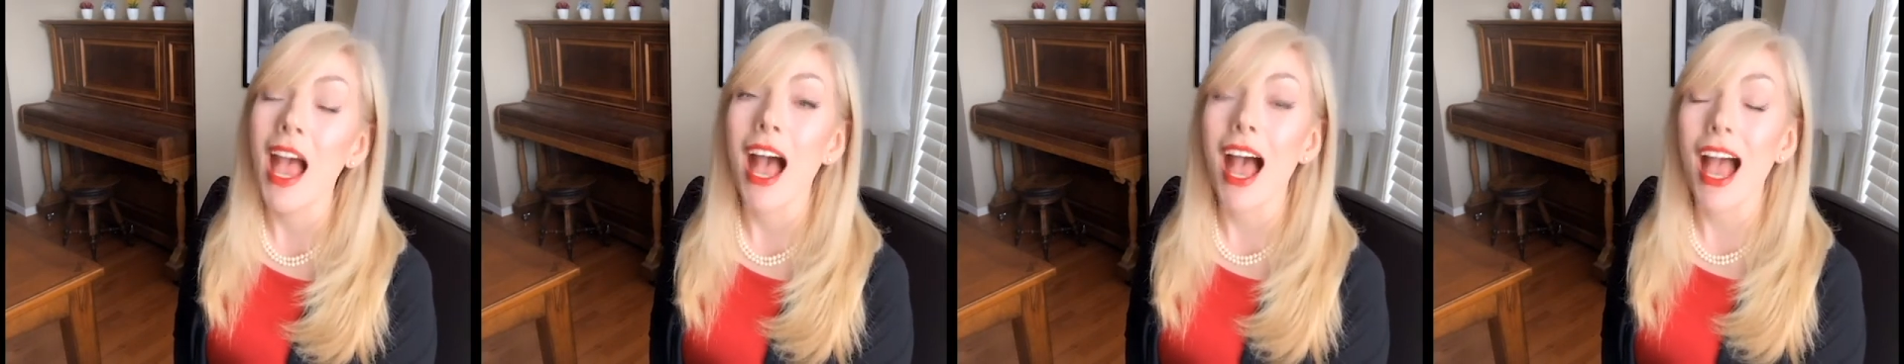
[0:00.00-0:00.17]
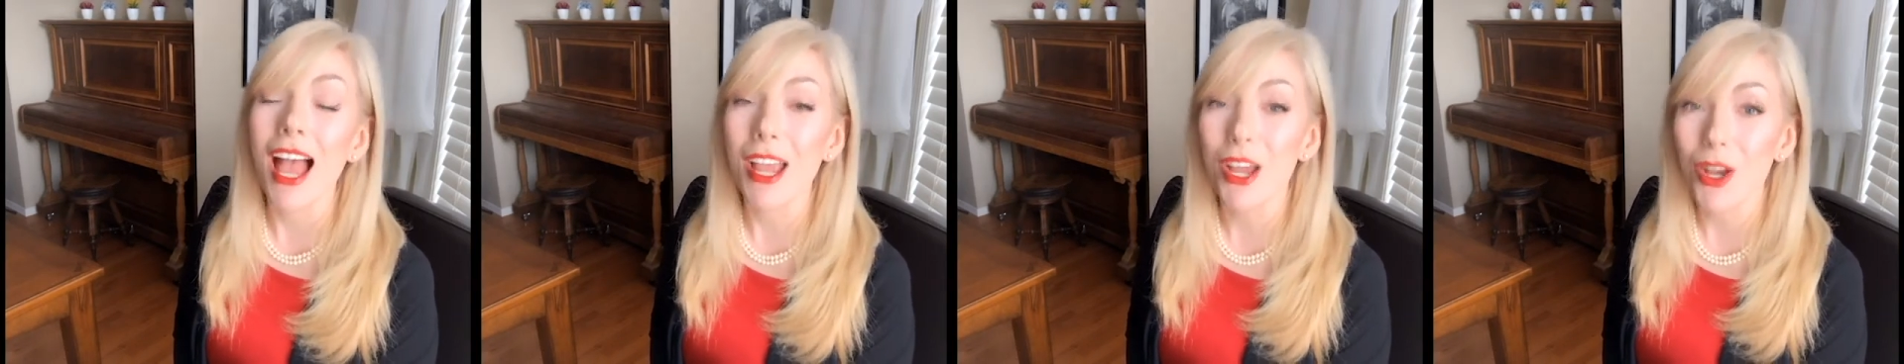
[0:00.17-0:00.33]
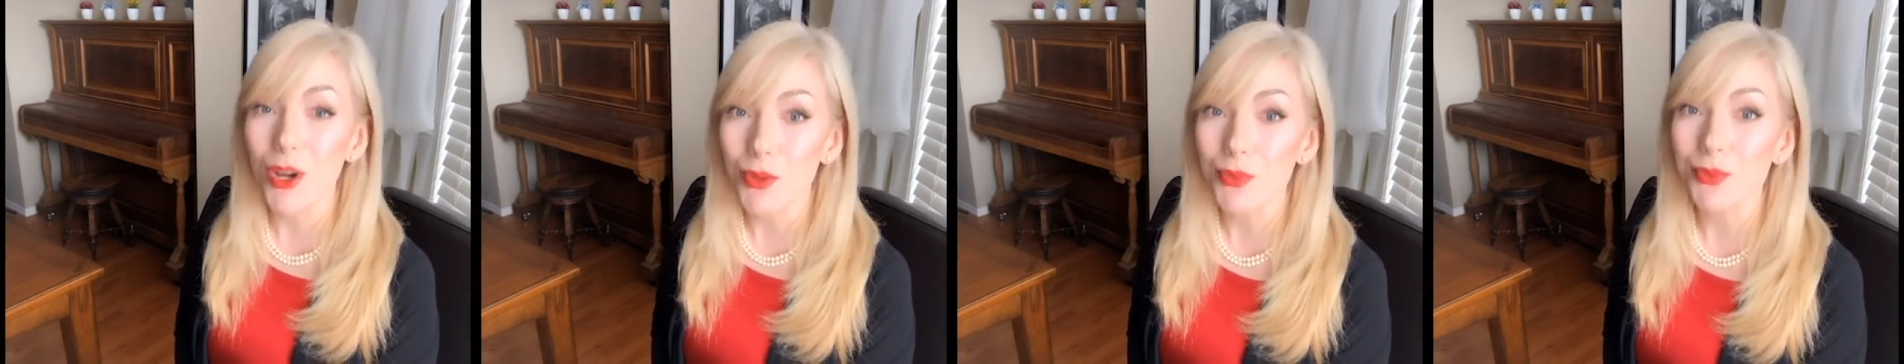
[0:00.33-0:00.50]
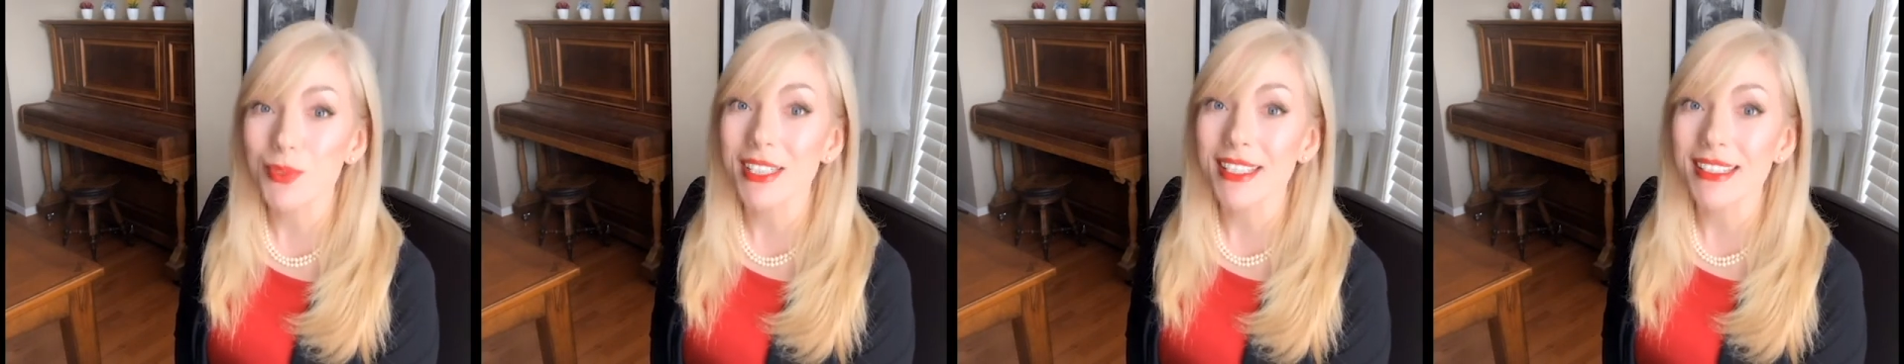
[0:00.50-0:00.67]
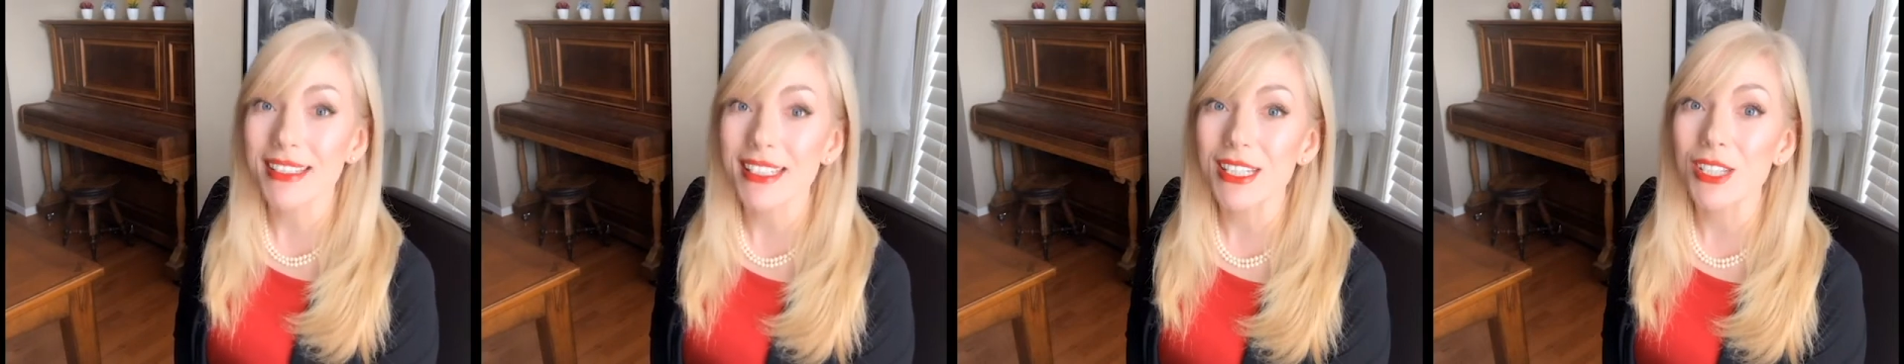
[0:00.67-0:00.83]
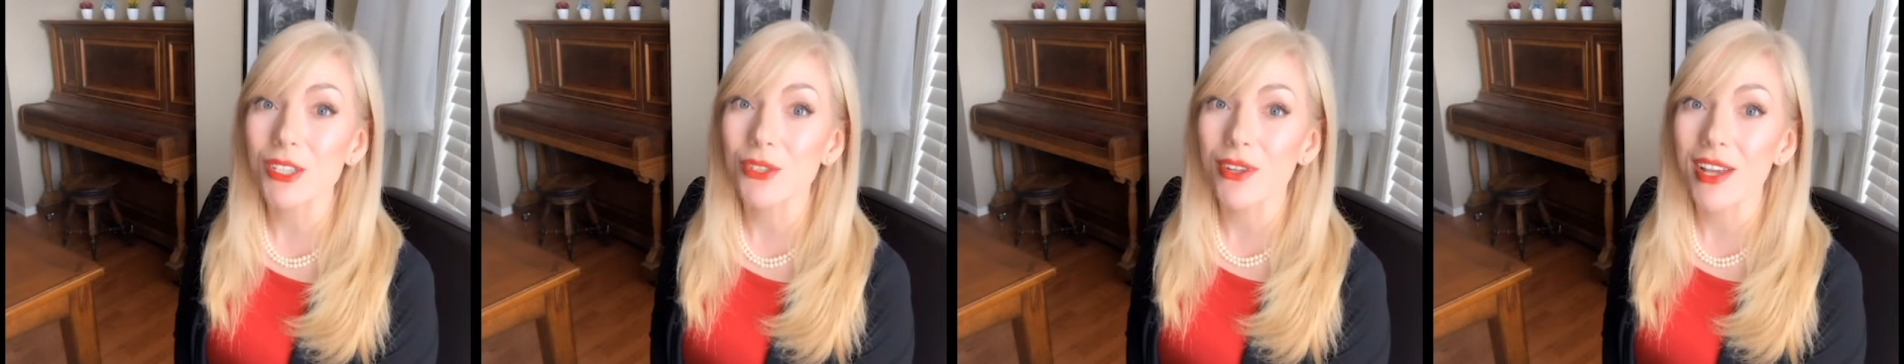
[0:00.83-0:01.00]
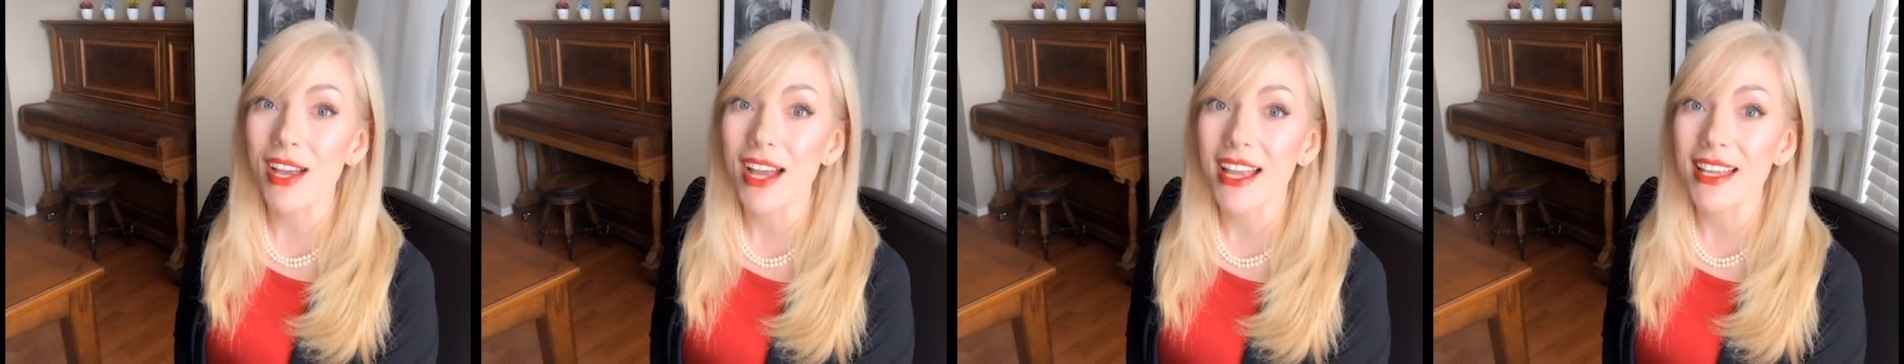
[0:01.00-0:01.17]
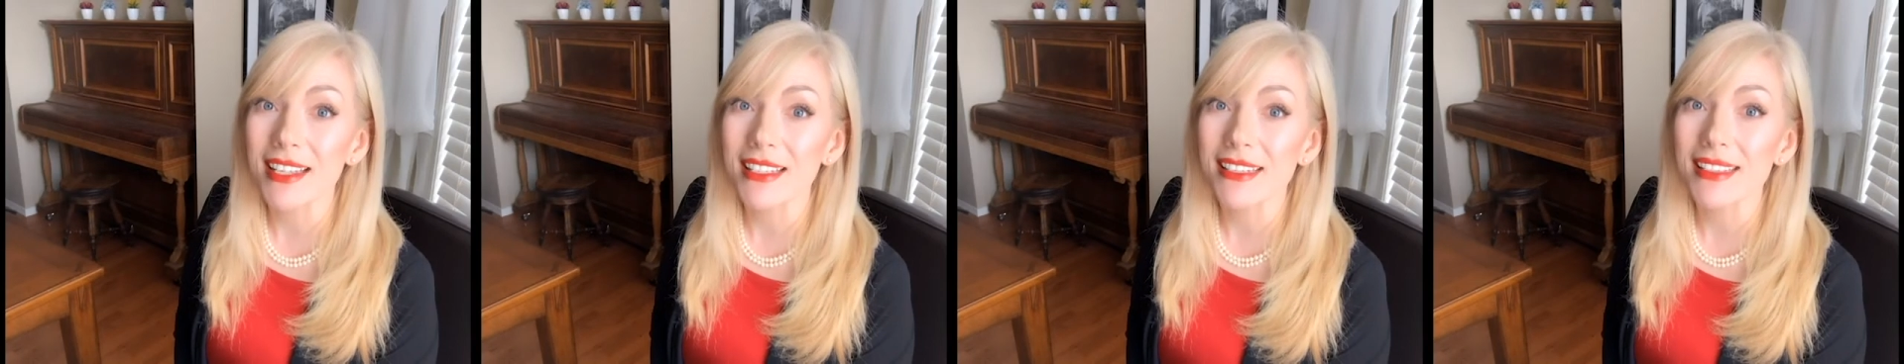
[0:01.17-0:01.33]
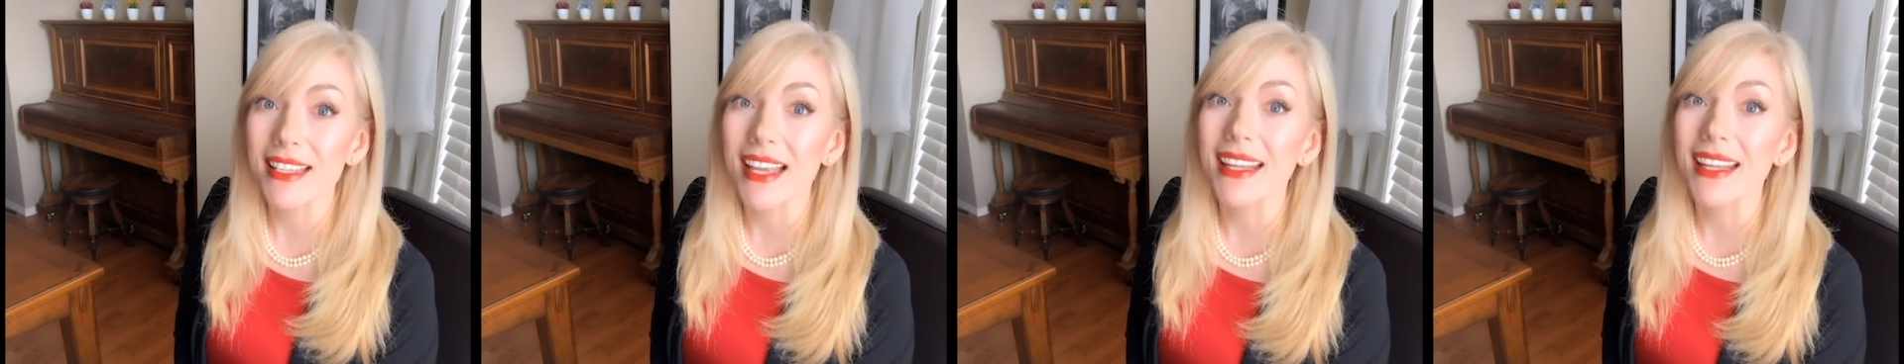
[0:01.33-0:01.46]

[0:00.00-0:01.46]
I hope to see you guys